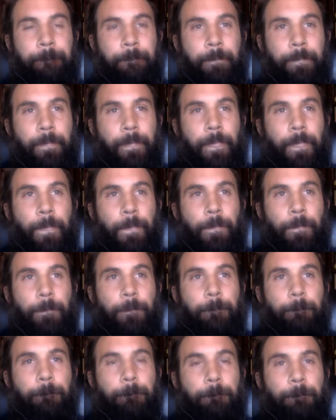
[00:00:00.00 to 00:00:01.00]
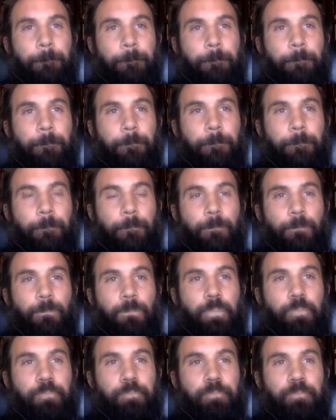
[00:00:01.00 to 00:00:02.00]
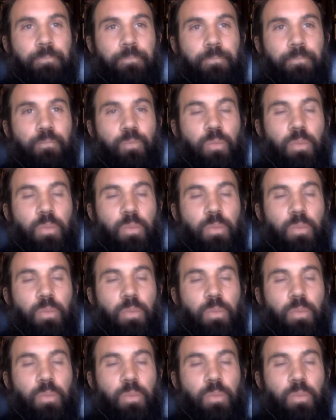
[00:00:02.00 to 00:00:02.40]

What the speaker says: [no speech]